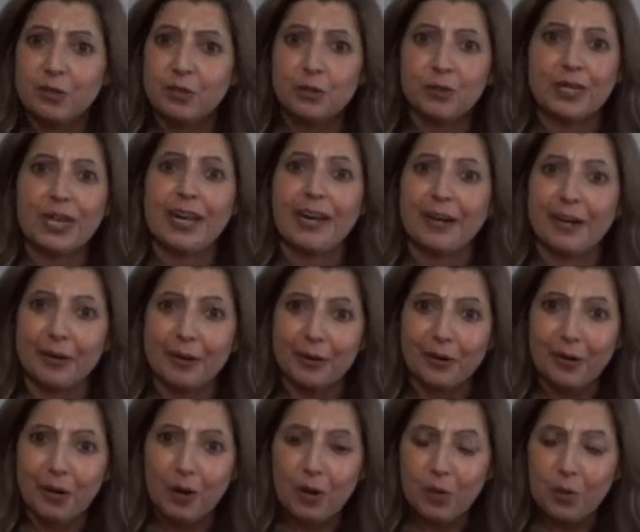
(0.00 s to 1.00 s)
to
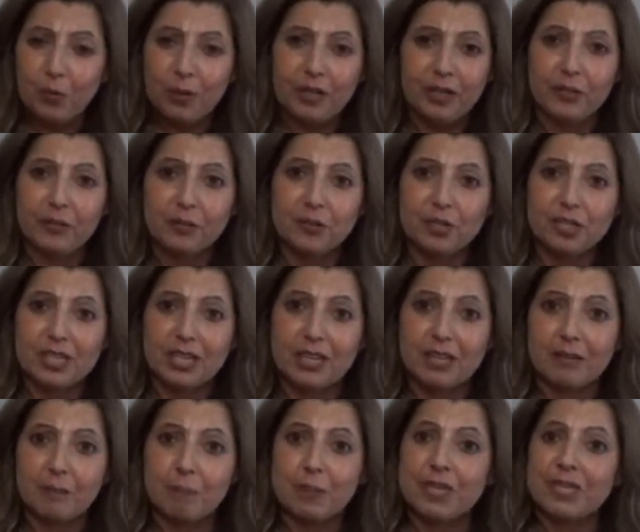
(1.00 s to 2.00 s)
care what others
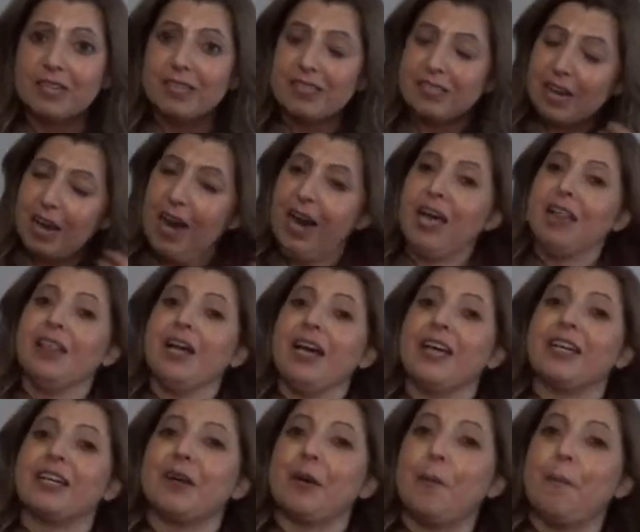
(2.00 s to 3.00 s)
think because I
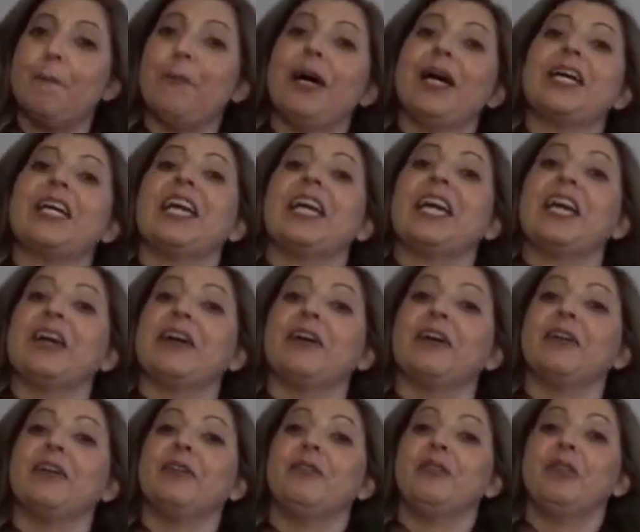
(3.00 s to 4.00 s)
like my
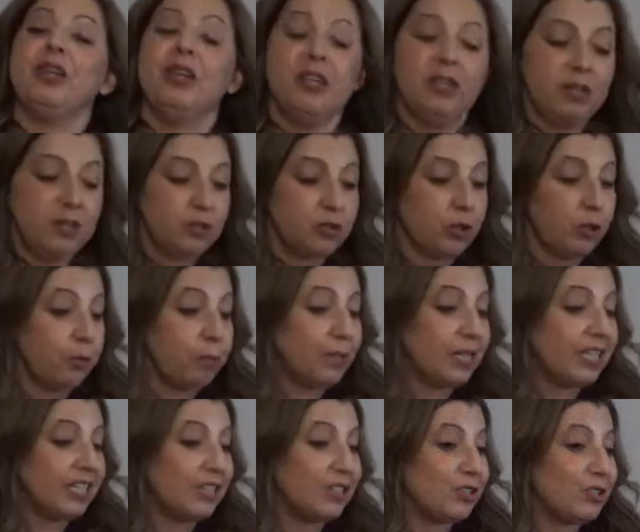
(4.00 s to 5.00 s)
hair. So
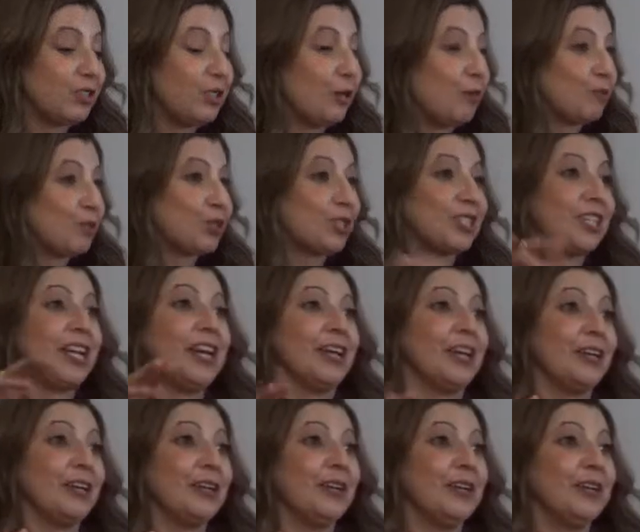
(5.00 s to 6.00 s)
please don't
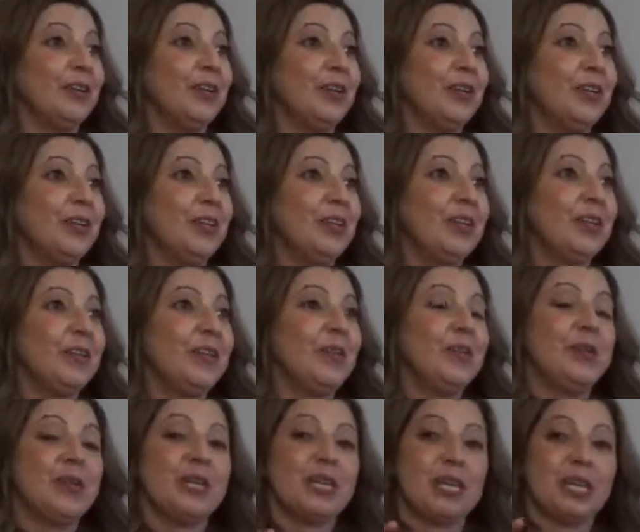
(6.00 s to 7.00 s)
stare
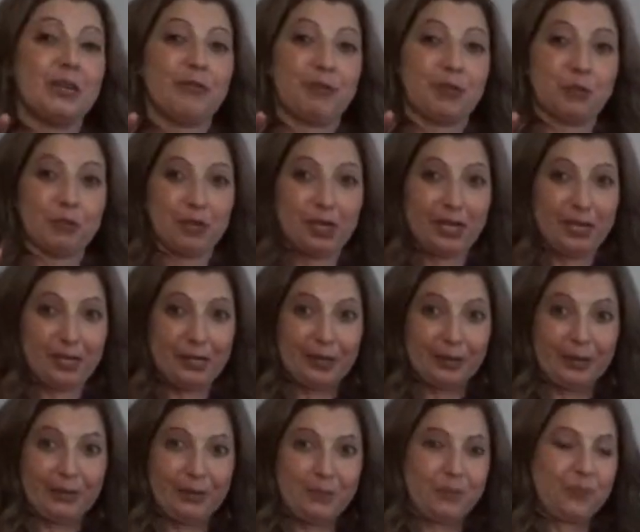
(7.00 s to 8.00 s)
if you dare.
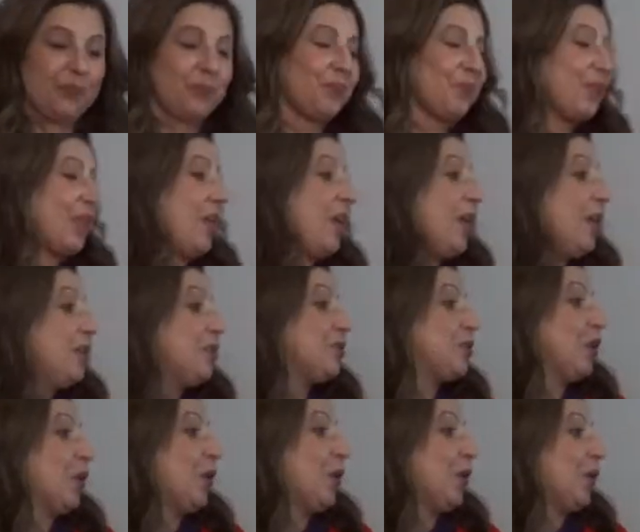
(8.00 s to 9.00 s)

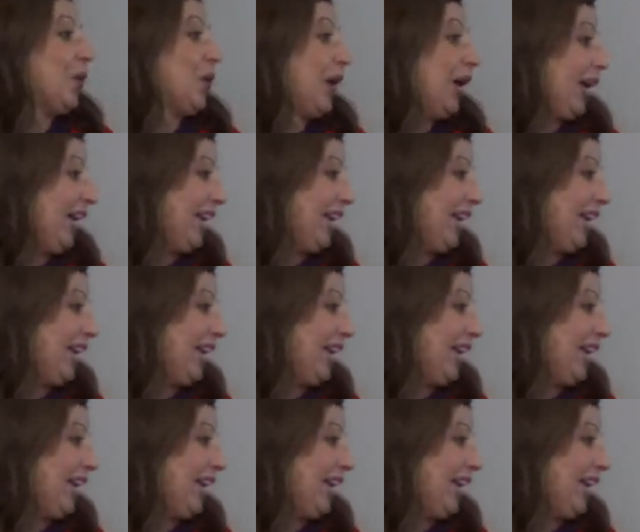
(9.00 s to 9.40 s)
So